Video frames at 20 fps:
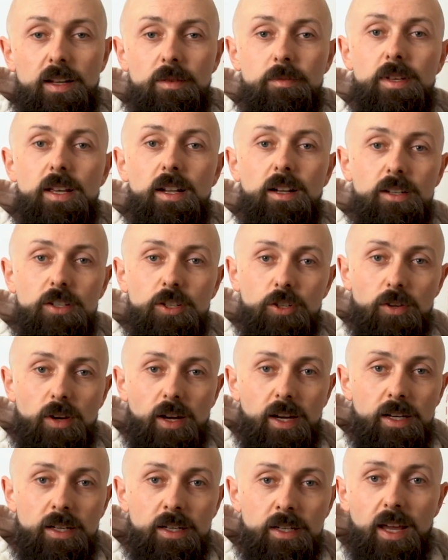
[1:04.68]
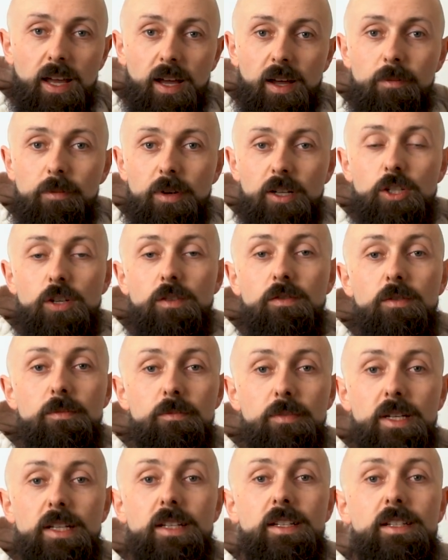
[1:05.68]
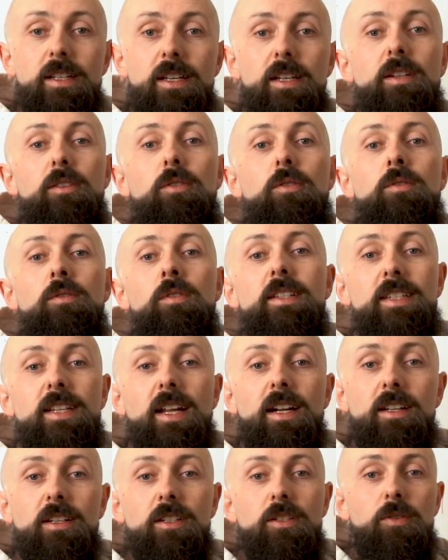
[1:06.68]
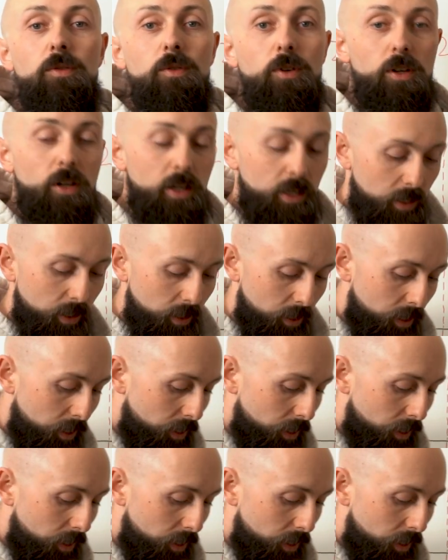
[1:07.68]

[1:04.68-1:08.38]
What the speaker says: let me illustrate how much of a big deal selling too early can